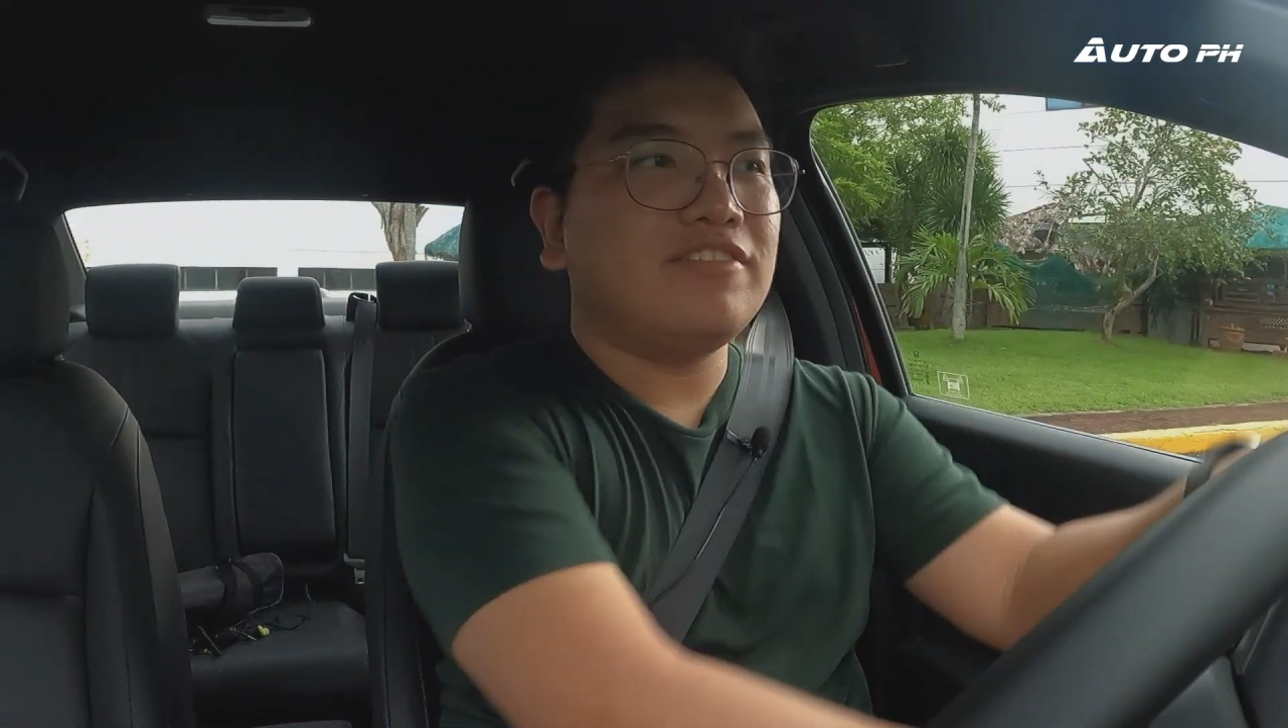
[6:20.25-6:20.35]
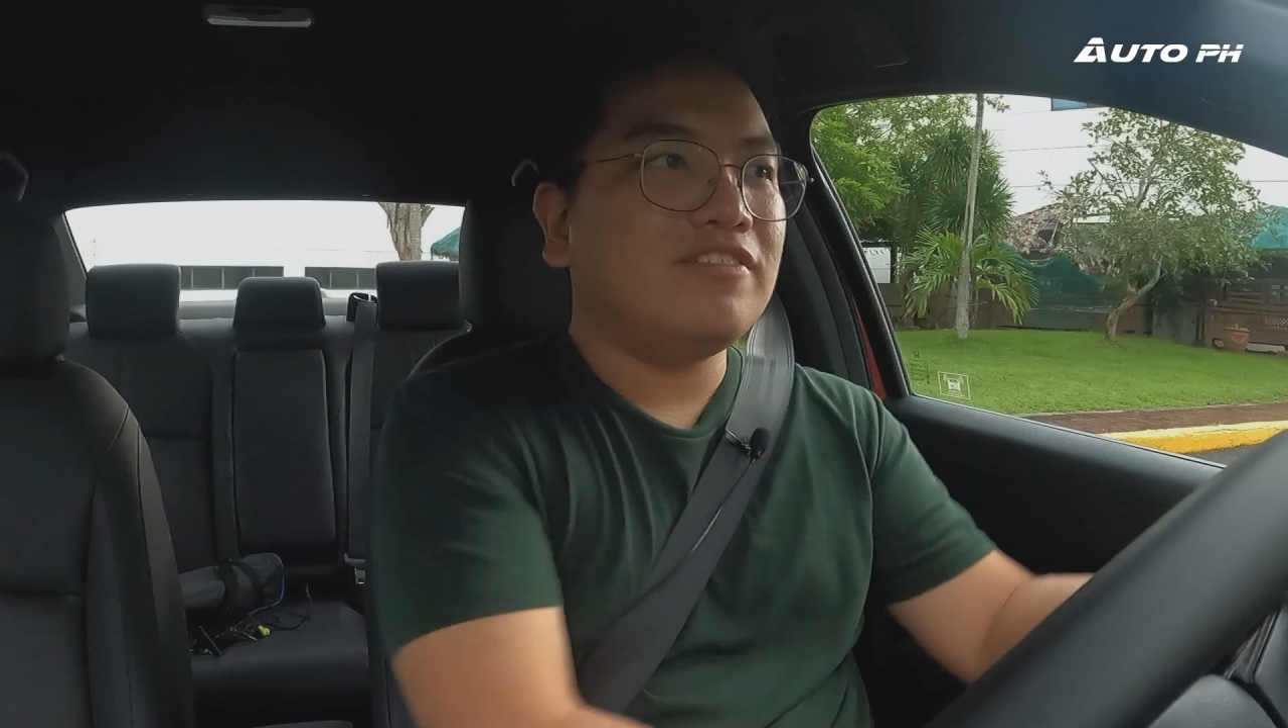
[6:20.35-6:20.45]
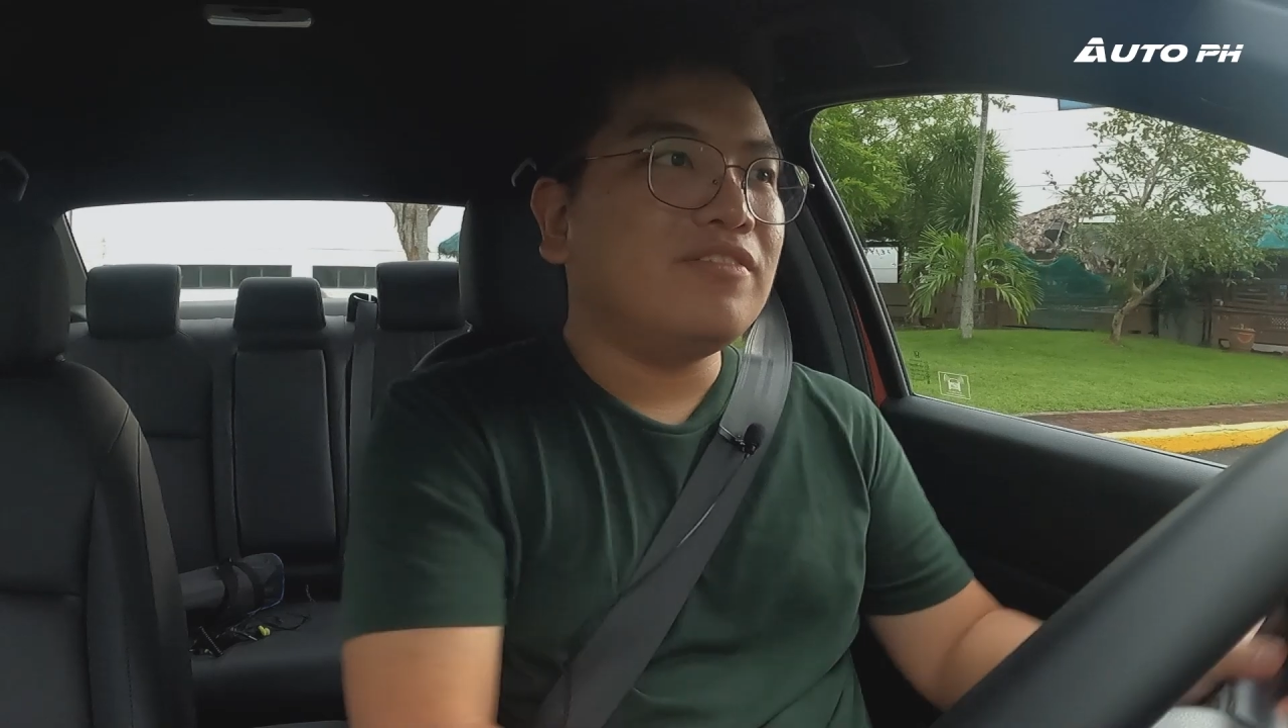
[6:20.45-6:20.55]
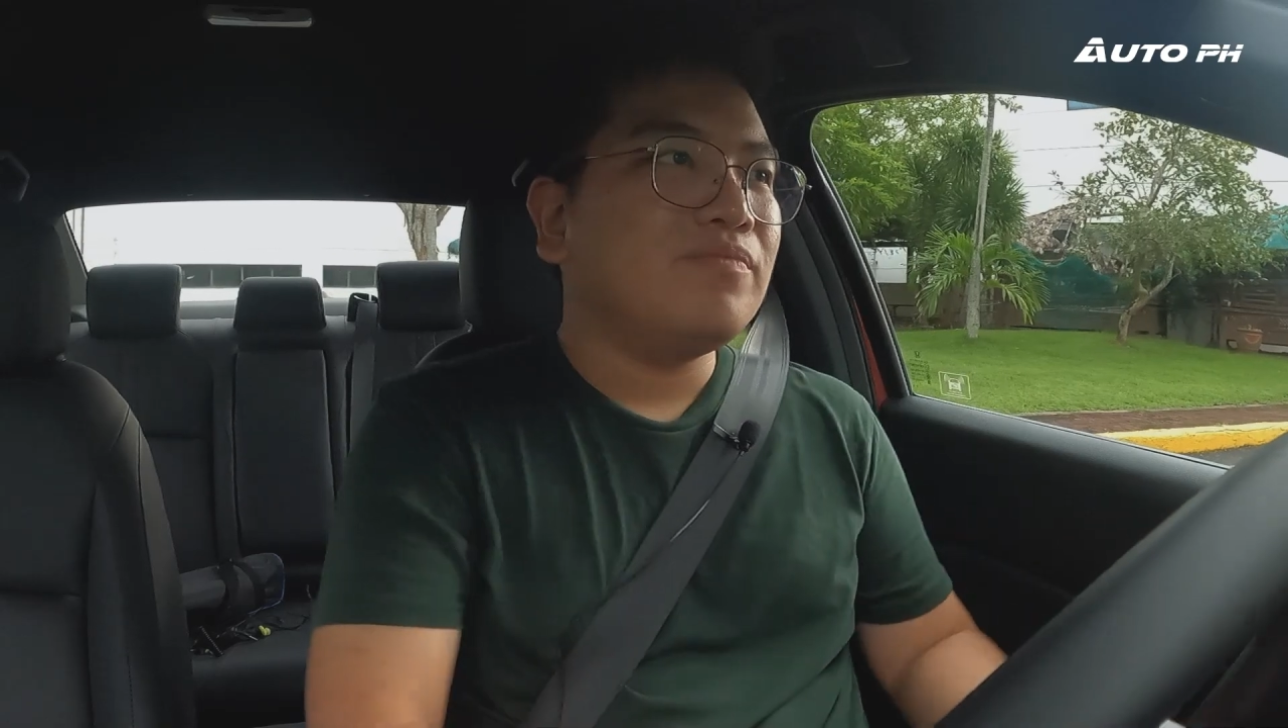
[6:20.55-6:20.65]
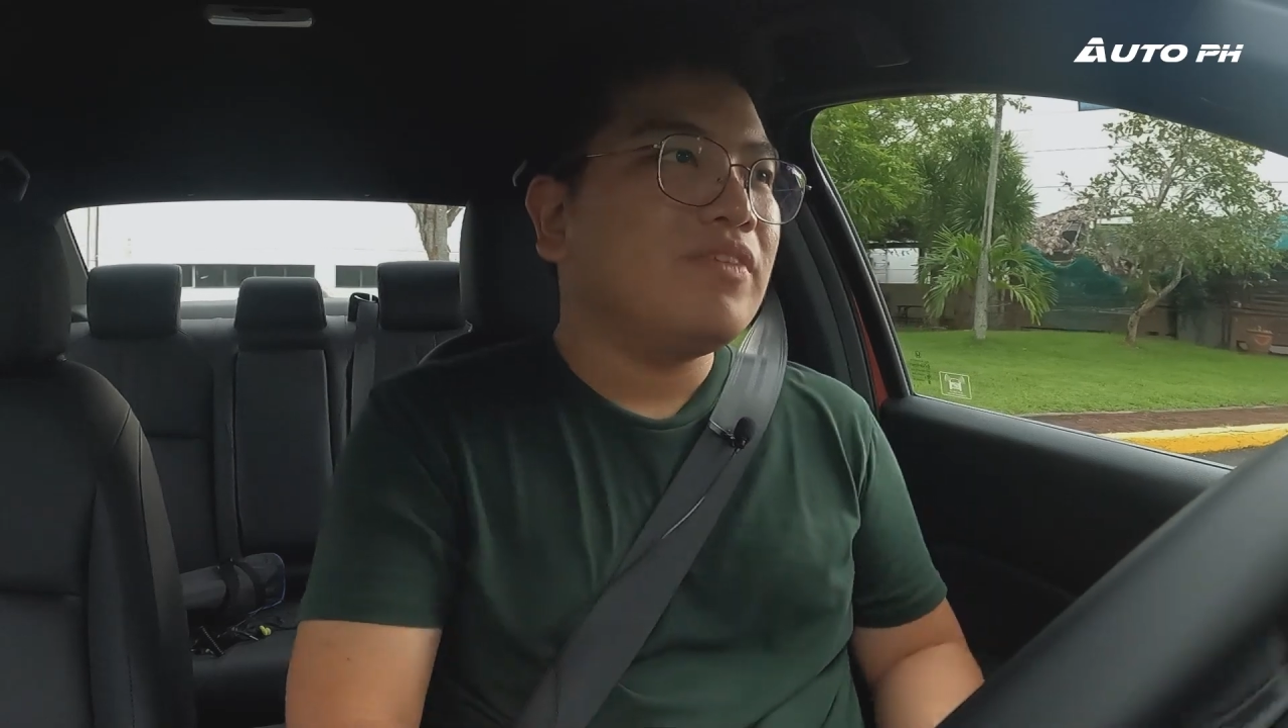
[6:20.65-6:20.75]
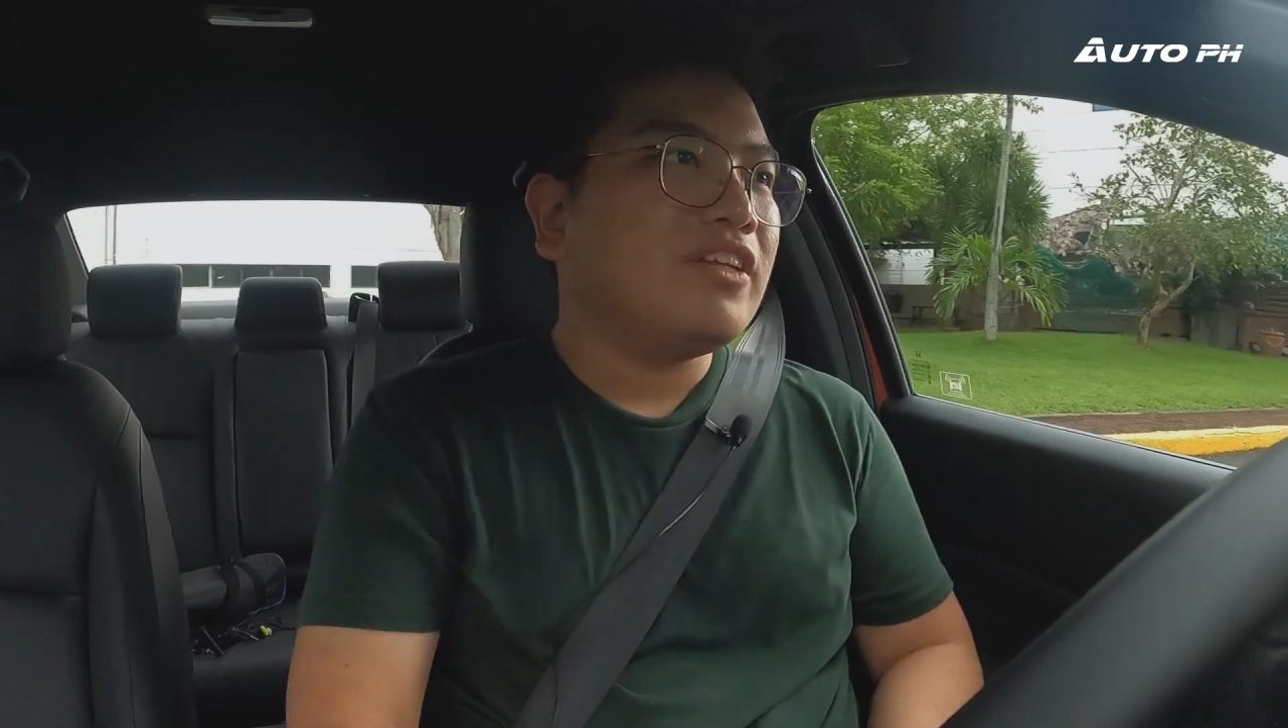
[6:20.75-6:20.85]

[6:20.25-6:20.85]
to